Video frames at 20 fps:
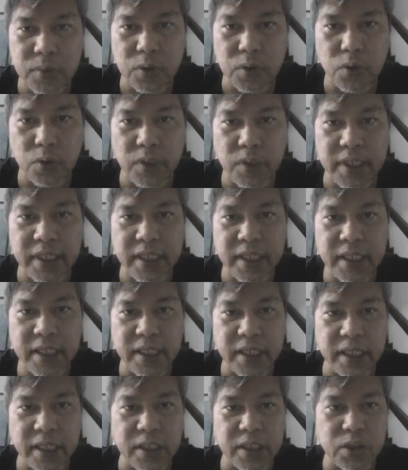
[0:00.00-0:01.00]
query
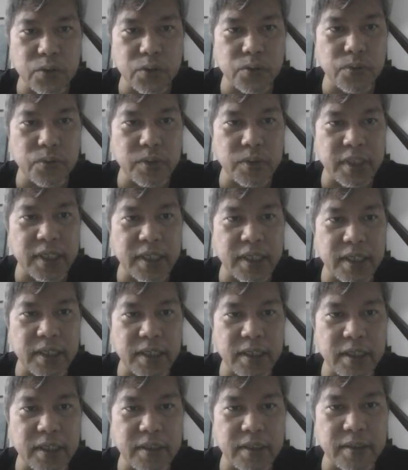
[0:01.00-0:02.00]
into the
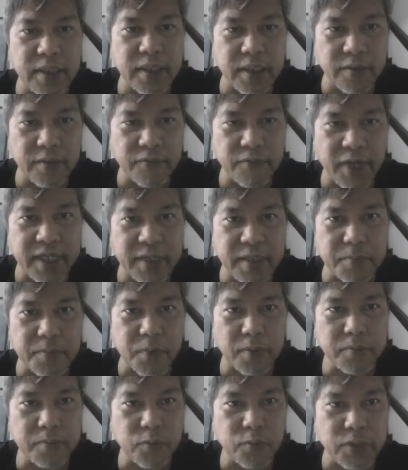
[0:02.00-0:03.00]
final
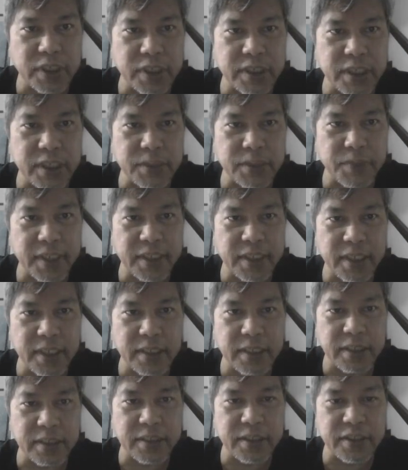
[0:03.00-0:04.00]
prompt, which is this one, the
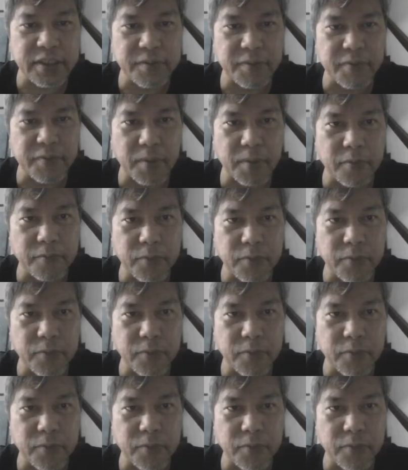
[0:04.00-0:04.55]
searchable prompt.